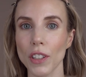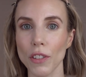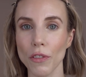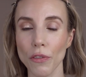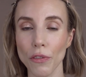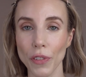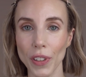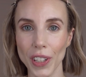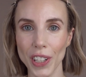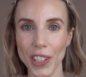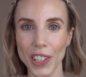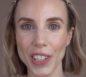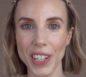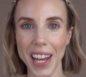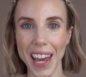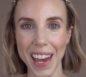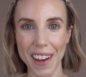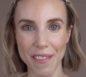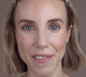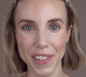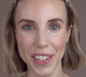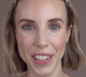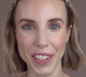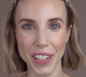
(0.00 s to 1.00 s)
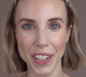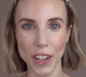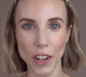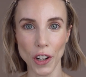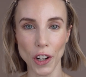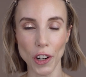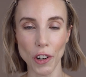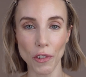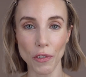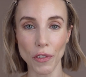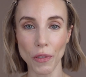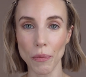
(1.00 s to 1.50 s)
to finish everything
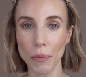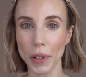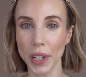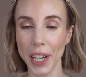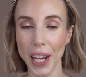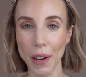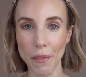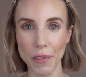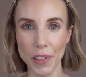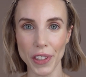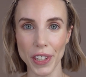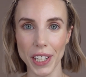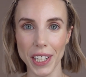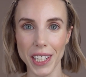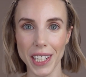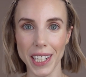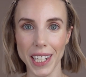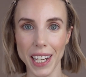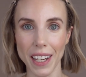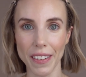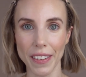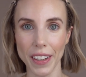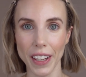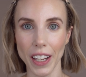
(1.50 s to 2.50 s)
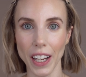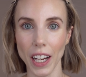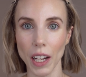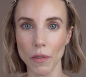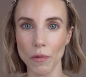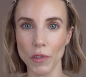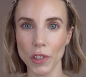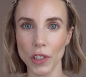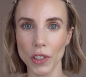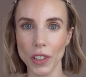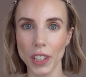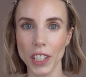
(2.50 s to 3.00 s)
off and bring everything together,
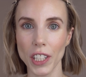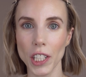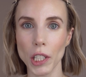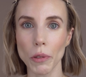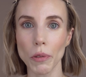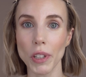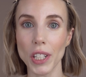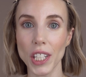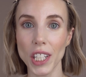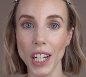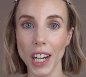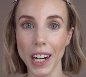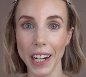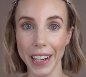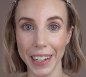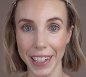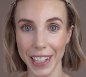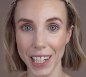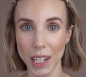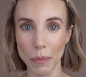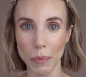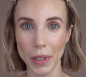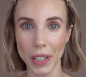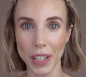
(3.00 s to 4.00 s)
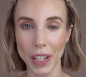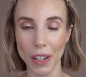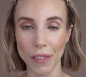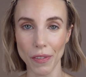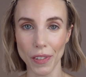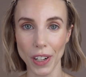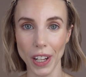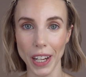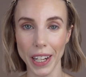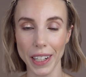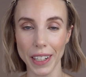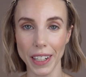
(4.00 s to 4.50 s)
I'm just going to do a tiny bit
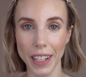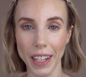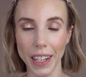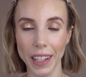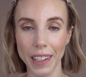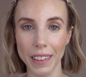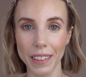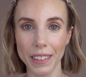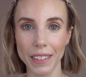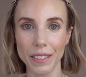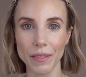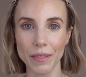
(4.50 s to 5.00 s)
of liner.